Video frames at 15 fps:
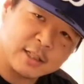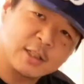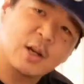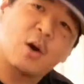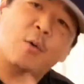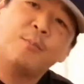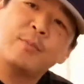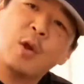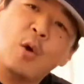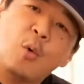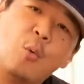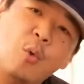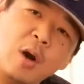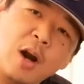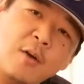So
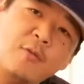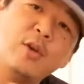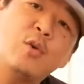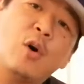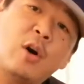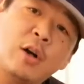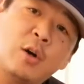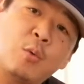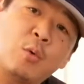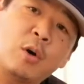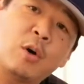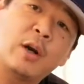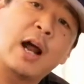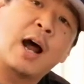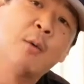wherever you are in the
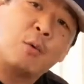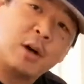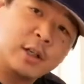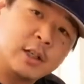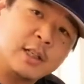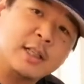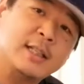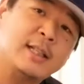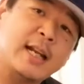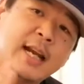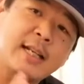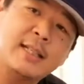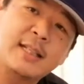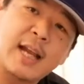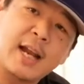world, I want you to
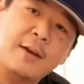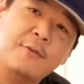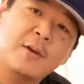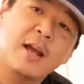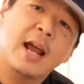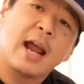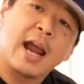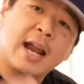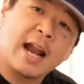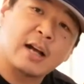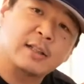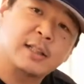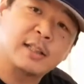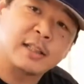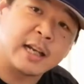stay safe, and
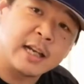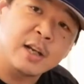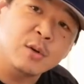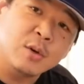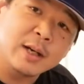I'll see you